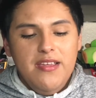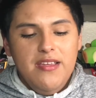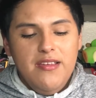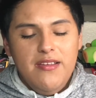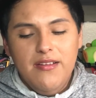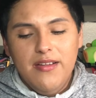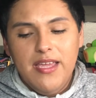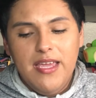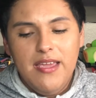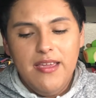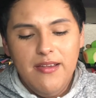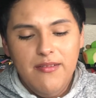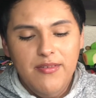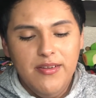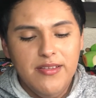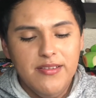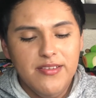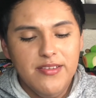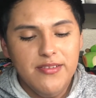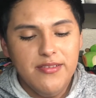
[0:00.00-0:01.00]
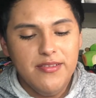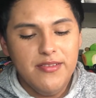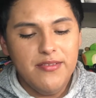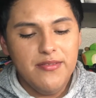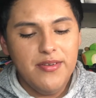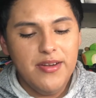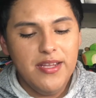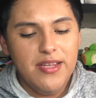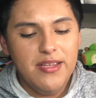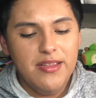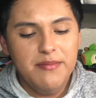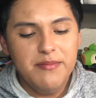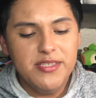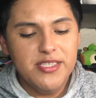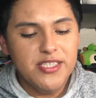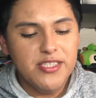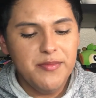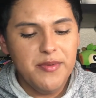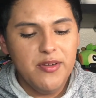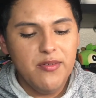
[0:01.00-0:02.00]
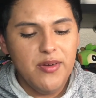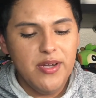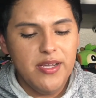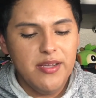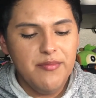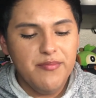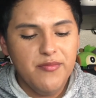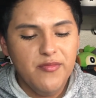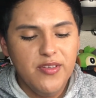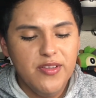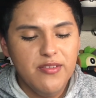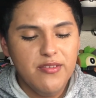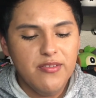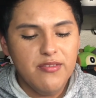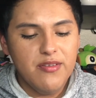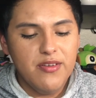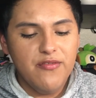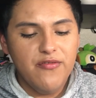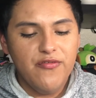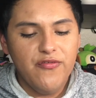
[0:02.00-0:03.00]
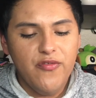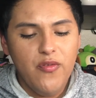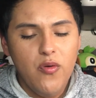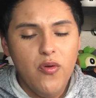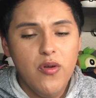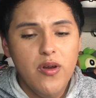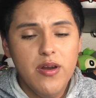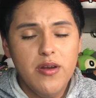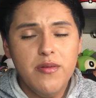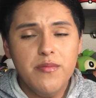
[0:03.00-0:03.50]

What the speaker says: Okay, 1, 2, 3. Let me just be quiet. 1, 2, 3, 4.